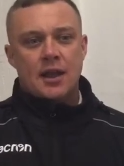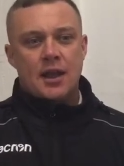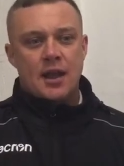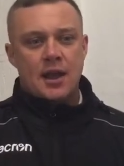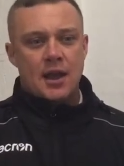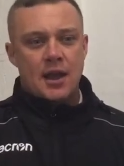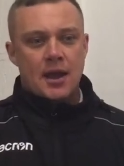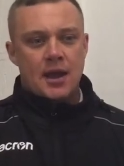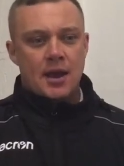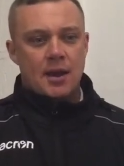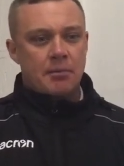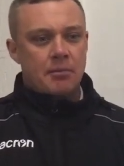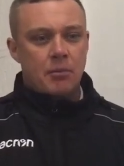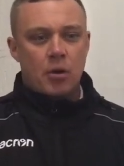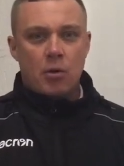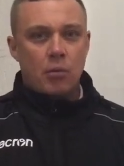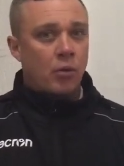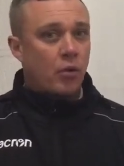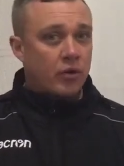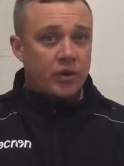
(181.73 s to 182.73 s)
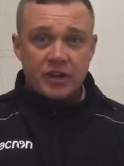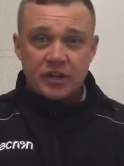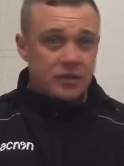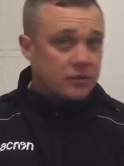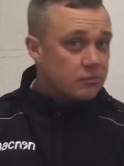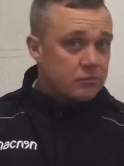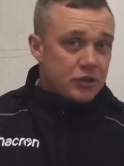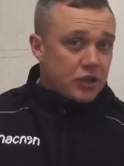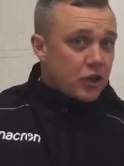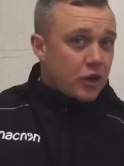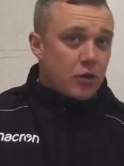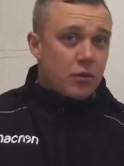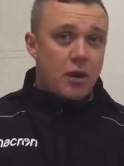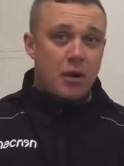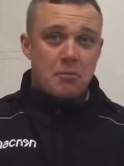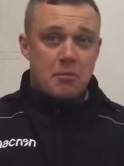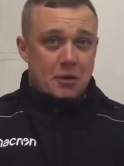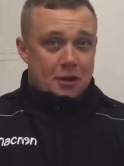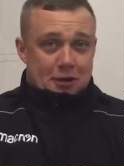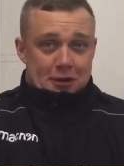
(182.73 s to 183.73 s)
I'm not worried,
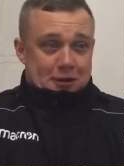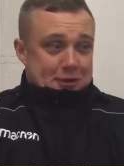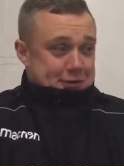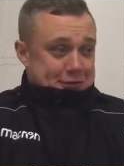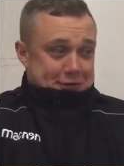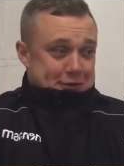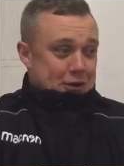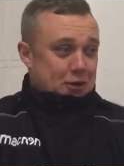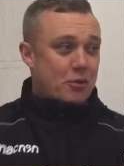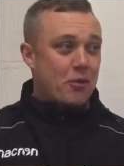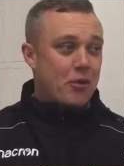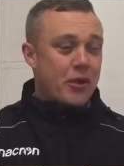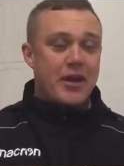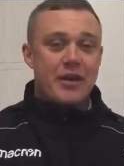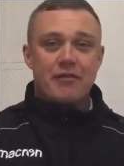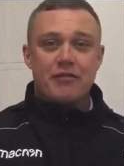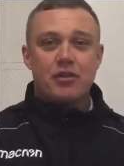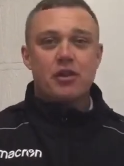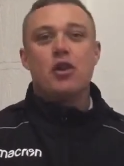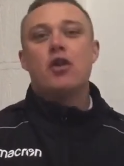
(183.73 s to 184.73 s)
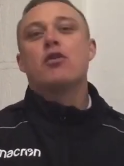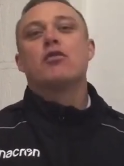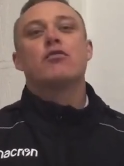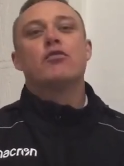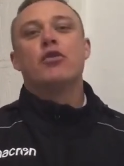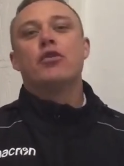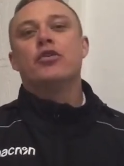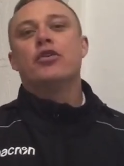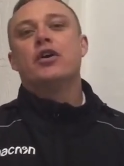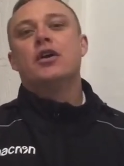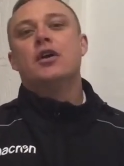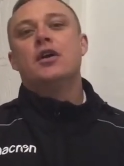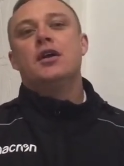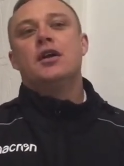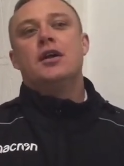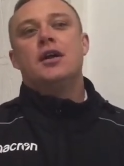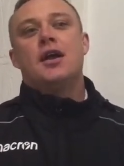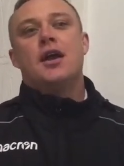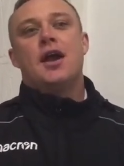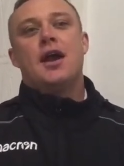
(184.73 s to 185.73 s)
I'm not. We're here for the long
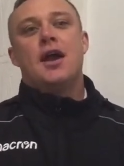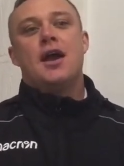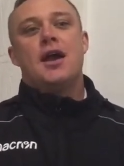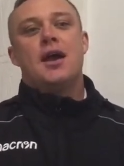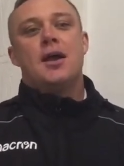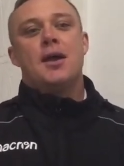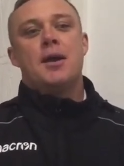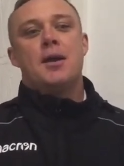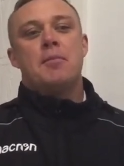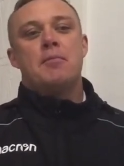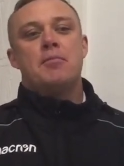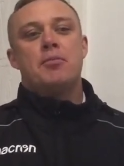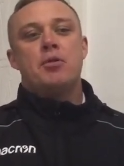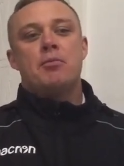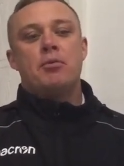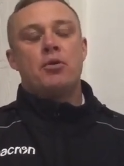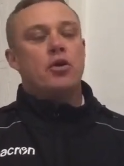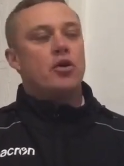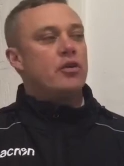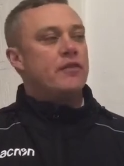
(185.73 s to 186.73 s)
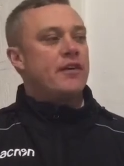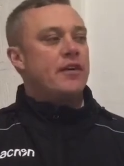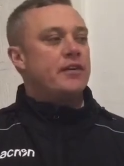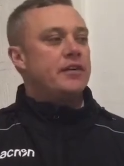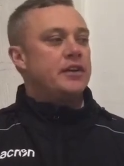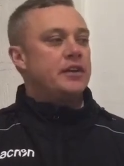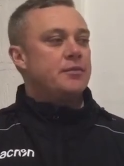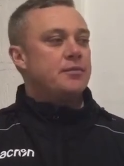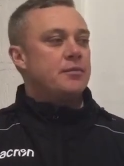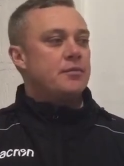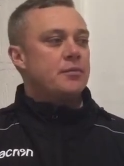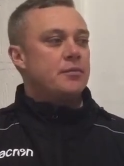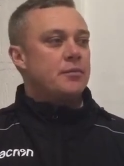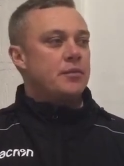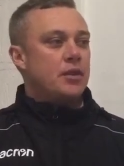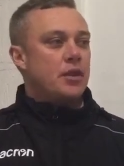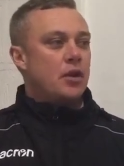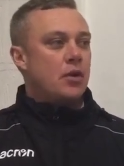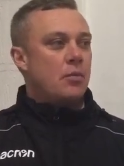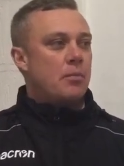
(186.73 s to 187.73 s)
run. The board are very,
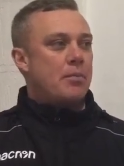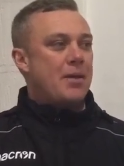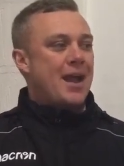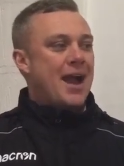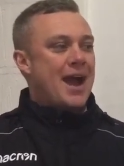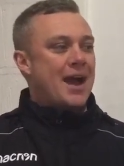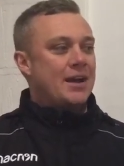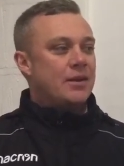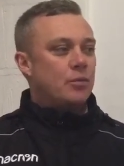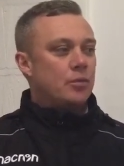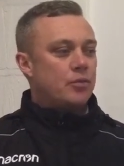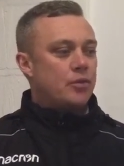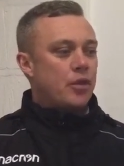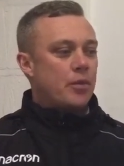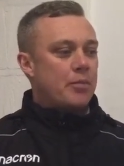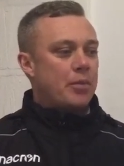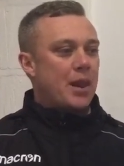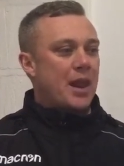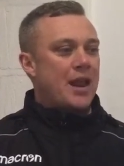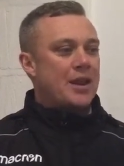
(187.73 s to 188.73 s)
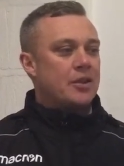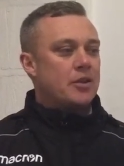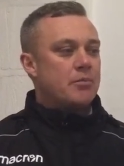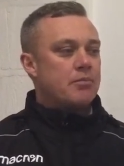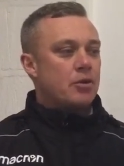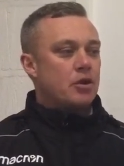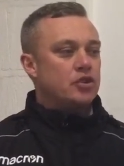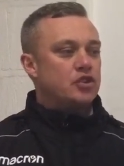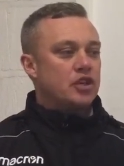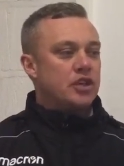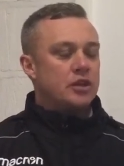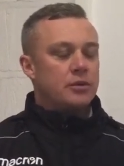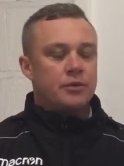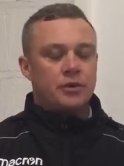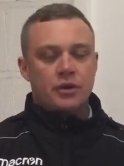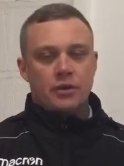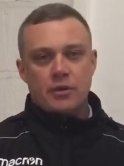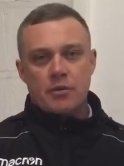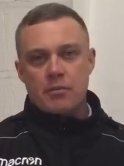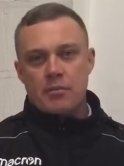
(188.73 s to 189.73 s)
behind the plan and the project that
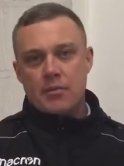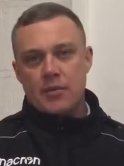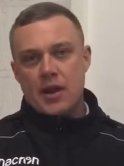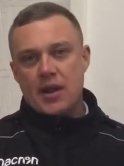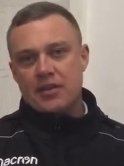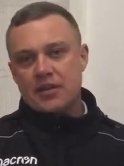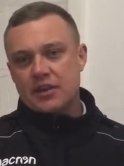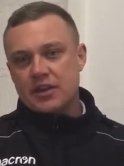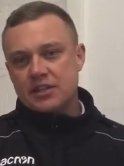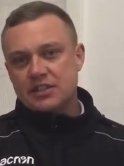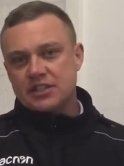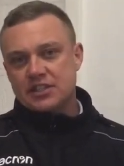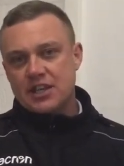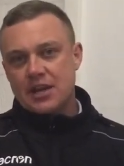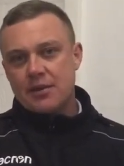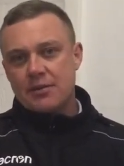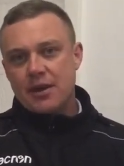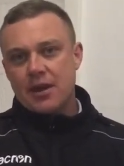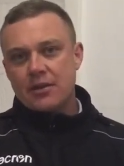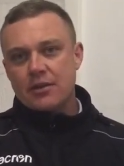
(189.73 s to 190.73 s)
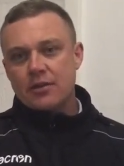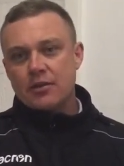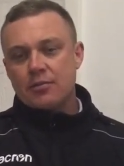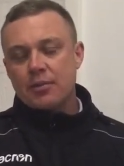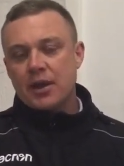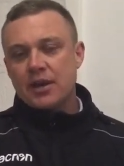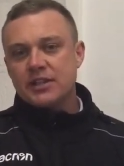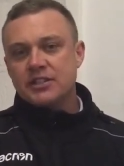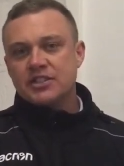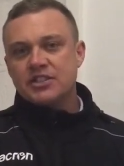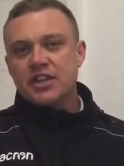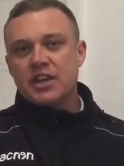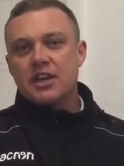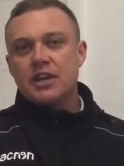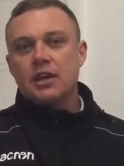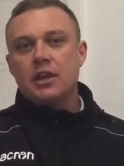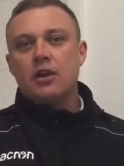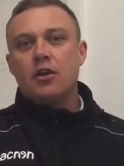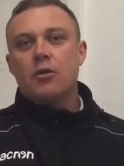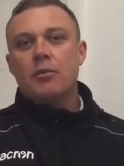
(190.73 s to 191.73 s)
we do. I think it's time now that the players
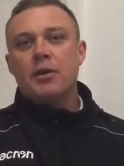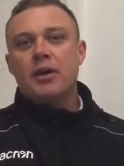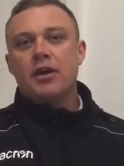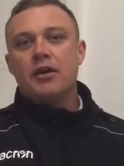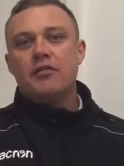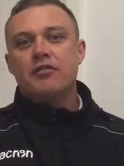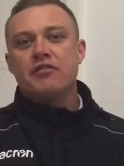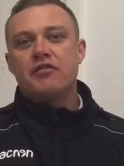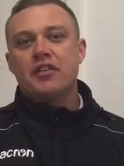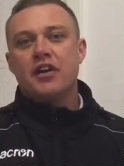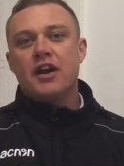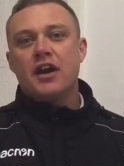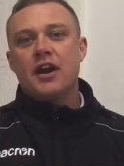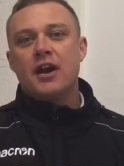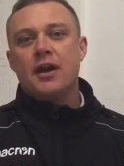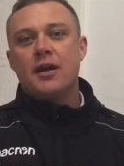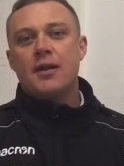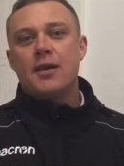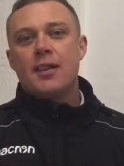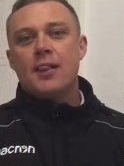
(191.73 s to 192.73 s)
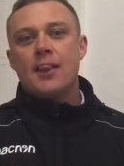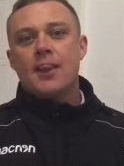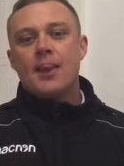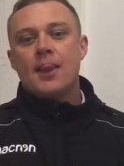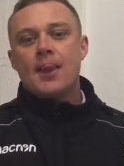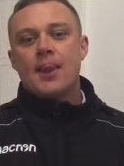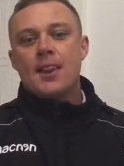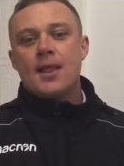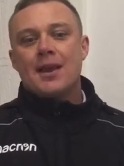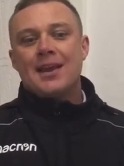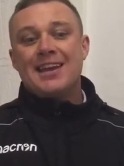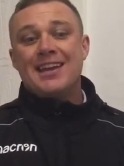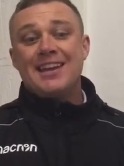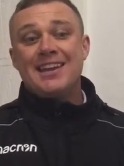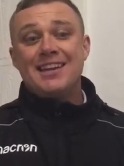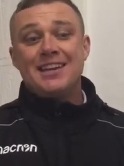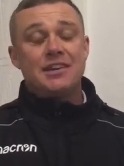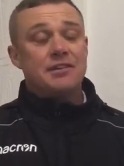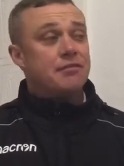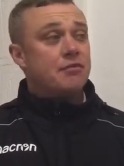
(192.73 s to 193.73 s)
take a little bit of
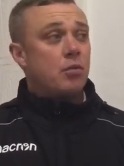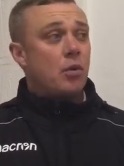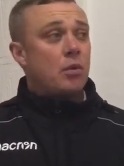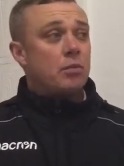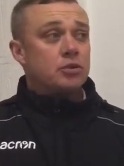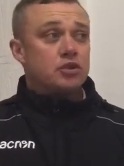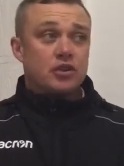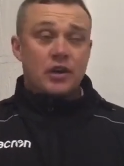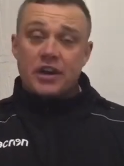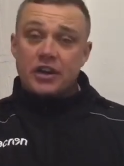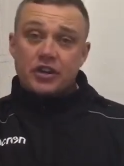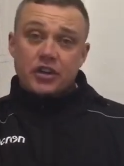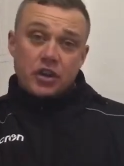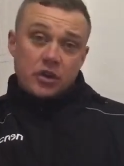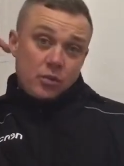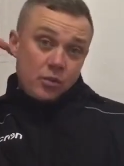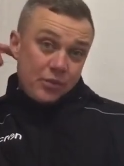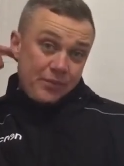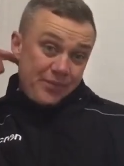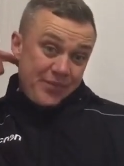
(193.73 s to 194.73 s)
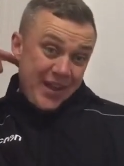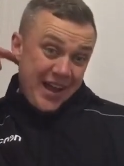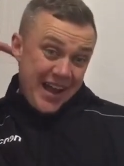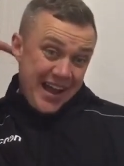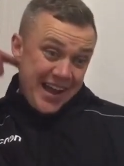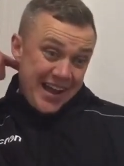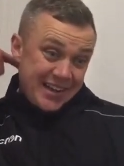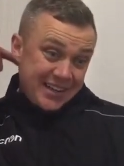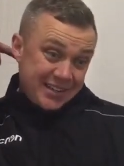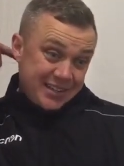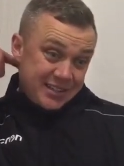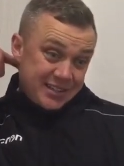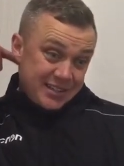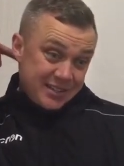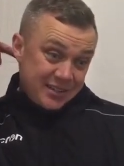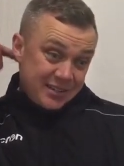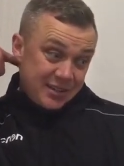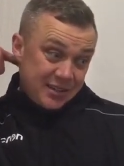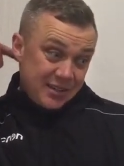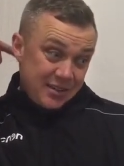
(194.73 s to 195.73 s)
heed of what we're trying to do, and